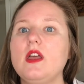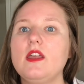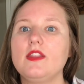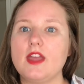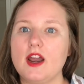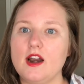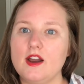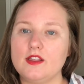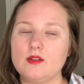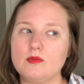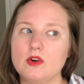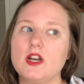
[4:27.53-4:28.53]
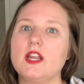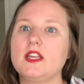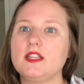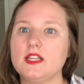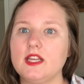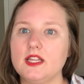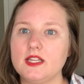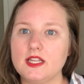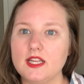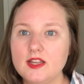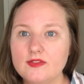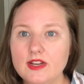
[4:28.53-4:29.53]
there in the morning and in
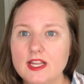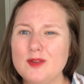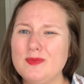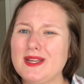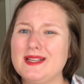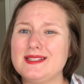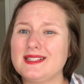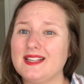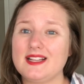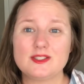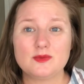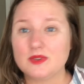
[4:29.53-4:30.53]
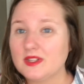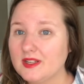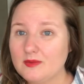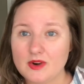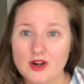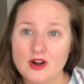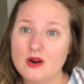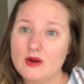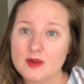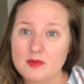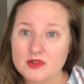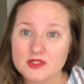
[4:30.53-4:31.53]
the evening, because like that's really where you're
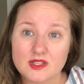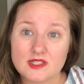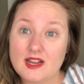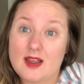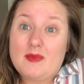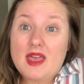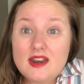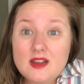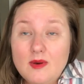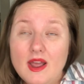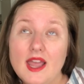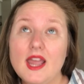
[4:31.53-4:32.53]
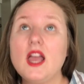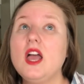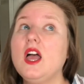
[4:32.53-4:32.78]
going most of the time anyway,